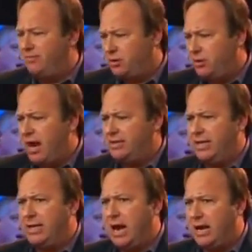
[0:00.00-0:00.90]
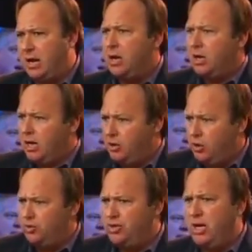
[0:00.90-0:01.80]
1990 can
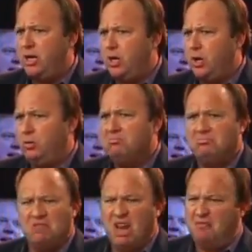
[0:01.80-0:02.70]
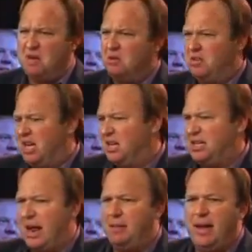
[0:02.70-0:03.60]
use DU and have no
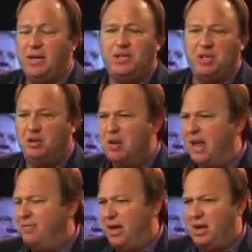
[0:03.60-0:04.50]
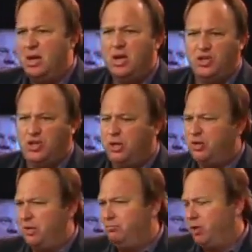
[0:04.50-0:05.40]
decontamination or nothing and just use
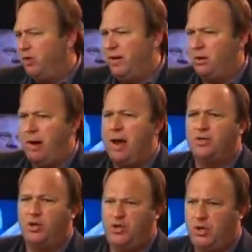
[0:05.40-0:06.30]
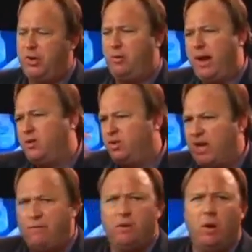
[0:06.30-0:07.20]
it in proving grounds and shooting ranges
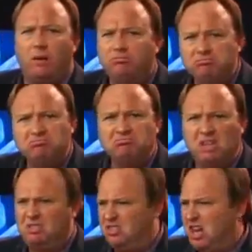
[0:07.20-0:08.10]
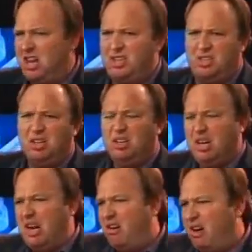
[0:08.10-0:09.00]
everywhere, in cities and
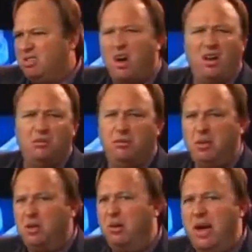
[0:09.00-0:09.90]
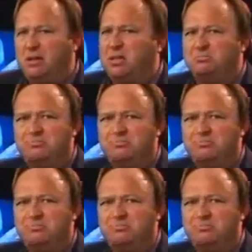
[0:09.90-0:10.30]
areas all over the U.S.